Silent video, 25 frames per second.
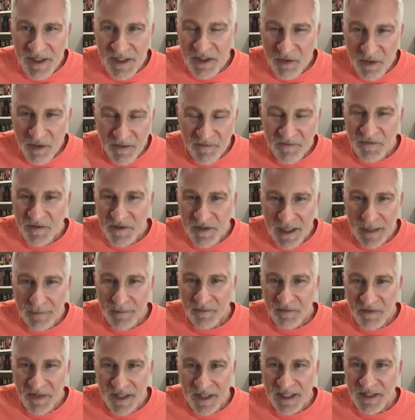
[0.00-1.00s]
sort of type
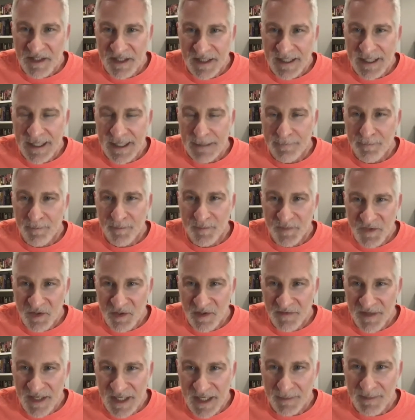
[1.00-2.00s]
of things to keep sort
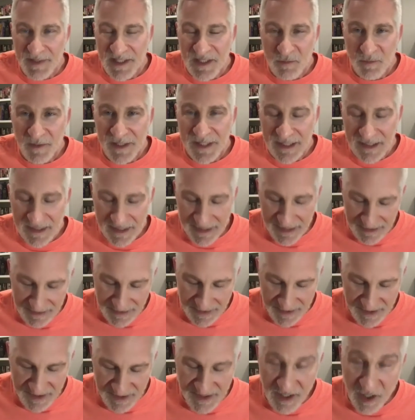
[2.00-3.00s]
of enemies weak. And it,
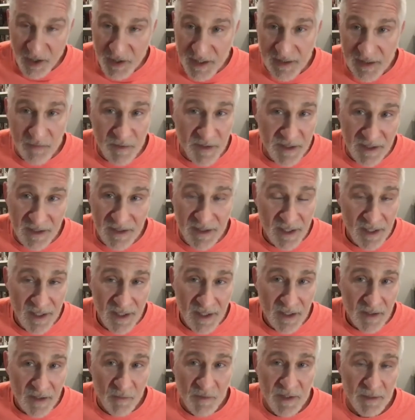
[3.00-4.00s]
it, started when the
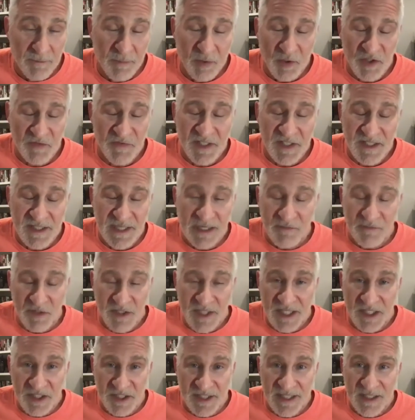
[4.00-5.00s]
when the Bolshevik state was
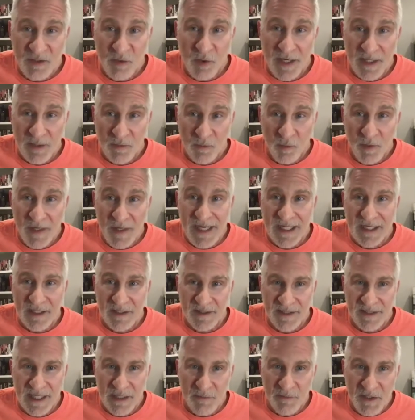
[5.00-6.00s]
actually quite weak. That
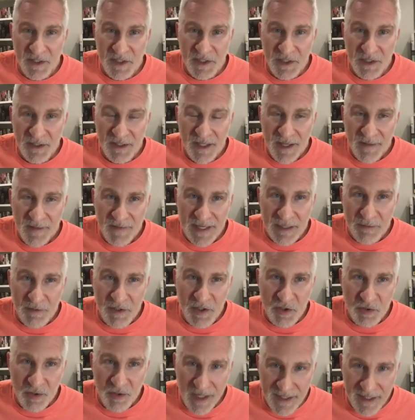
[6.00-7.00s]
they would they would
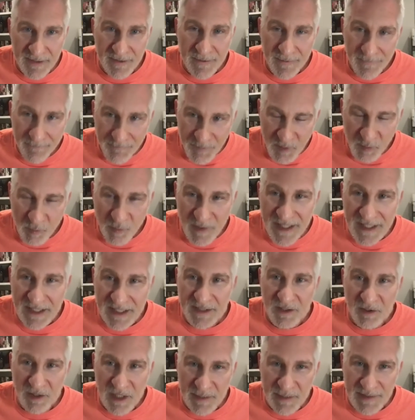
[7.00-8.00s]
try to weaken
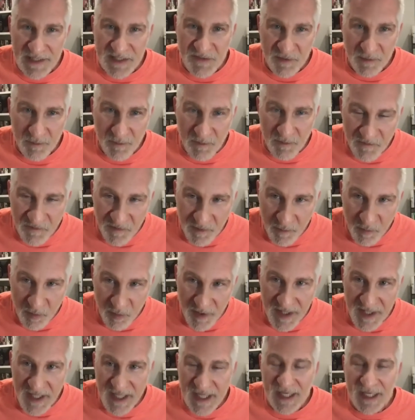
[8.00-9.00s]
their enemies from from
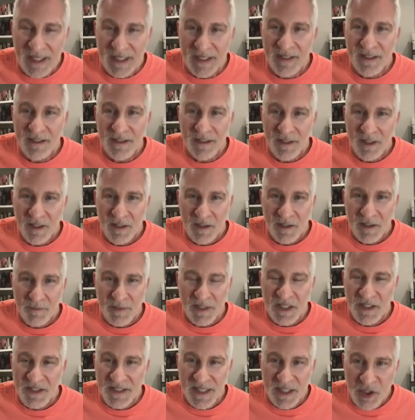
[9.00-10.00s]
within
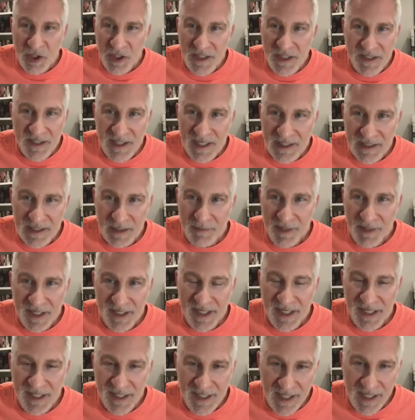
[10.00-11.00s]
because they couldn't take them on
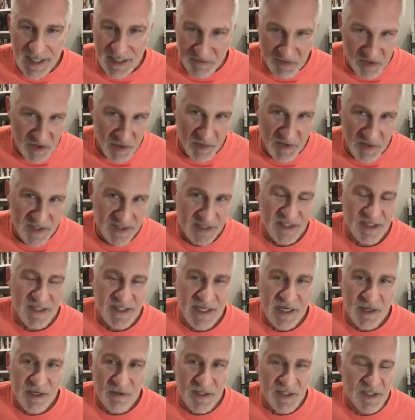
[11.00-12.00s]
head on. It was almost like a
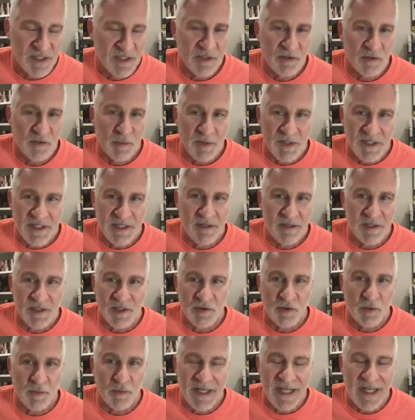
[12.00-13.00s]
terrorist group. A terrorist
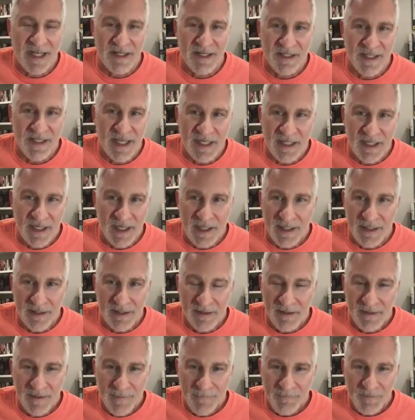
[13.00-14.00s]
group can't take on
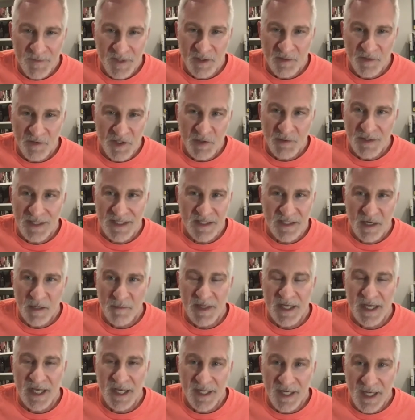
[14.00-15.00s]
you know the U.S. Army
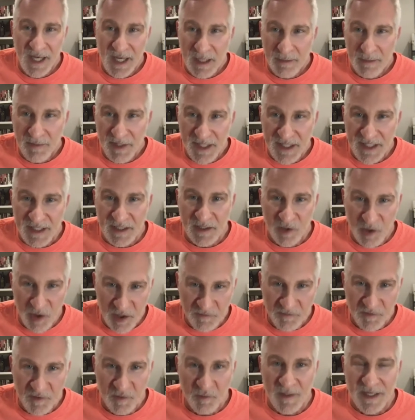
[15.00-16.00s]
head on, but it can look
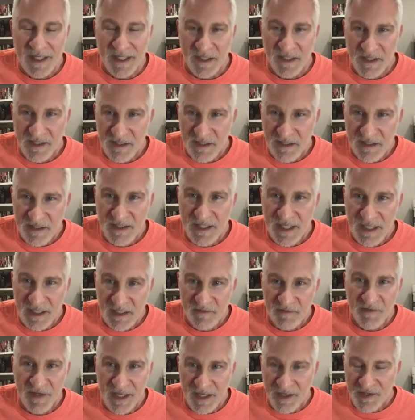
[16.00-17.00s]
for weaknesses and take
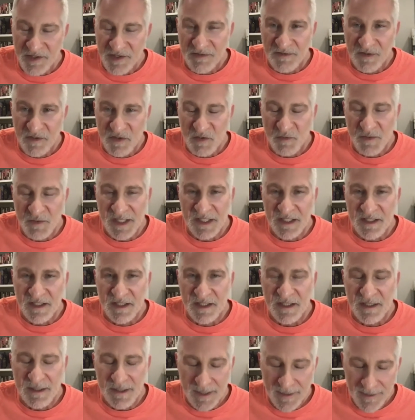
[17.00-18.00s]
advantage of those
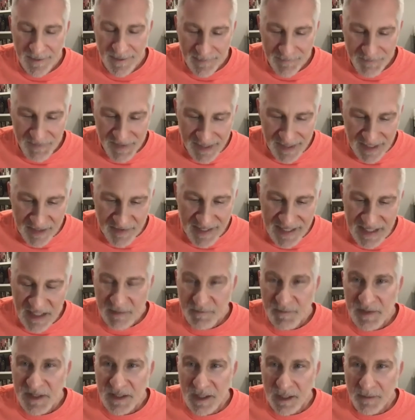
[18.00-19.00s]
weaknesses, and that has
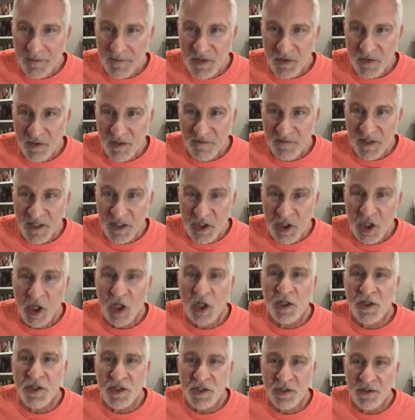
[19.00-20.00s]
become sort of the
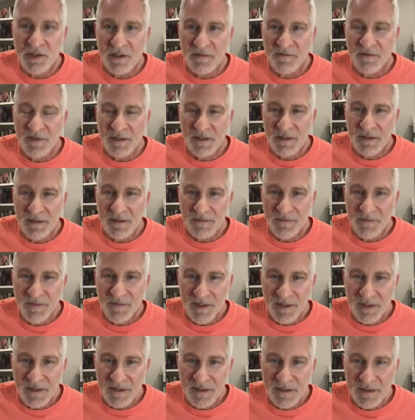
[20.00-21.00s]
culture of the
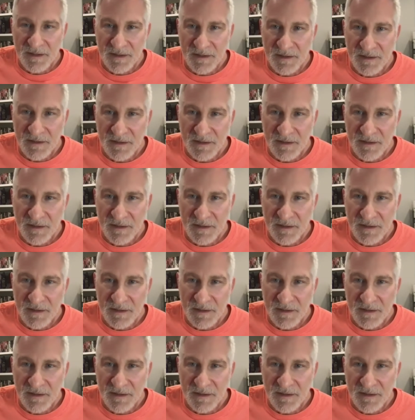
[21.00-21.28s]
the, the